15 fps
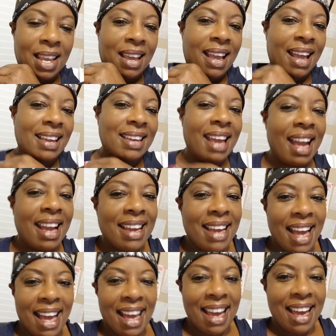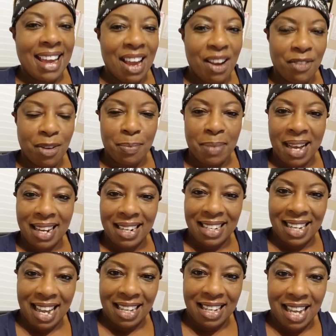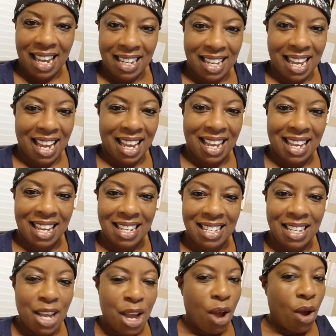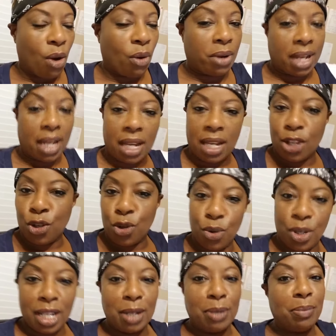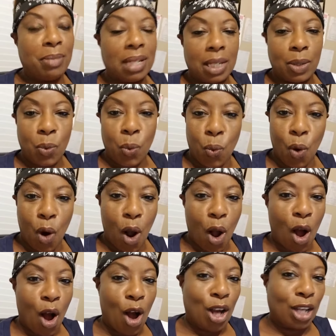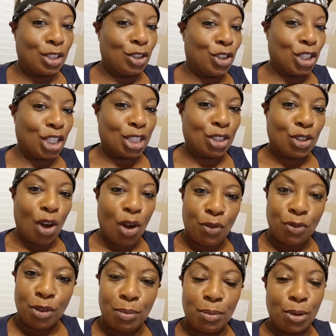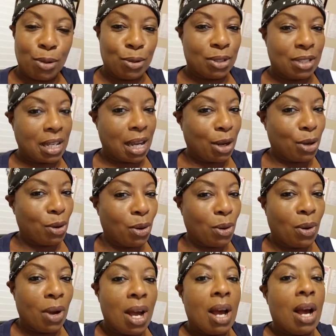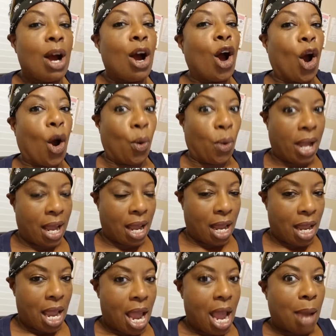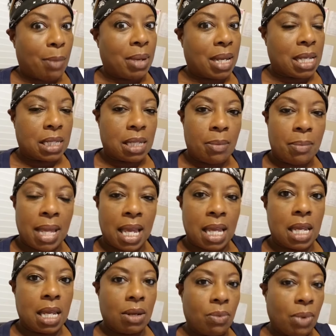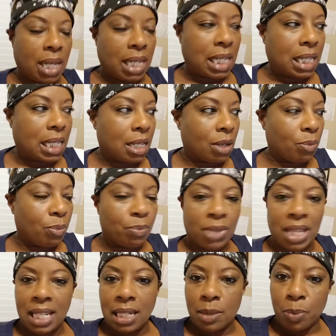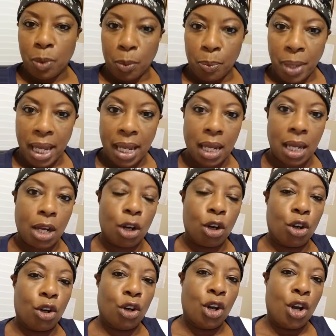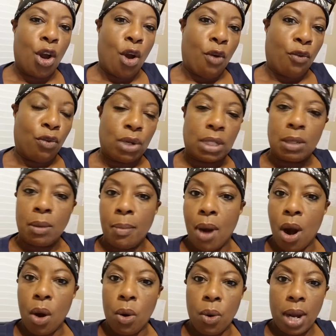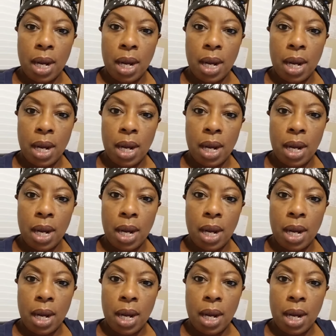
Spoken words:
Hey, hey, hey, everybody. Hey, hey, hey. Okay, you getting me raw just off the motorcycle. Okay, because I'm like getting ready to get things prepared for tomorrow.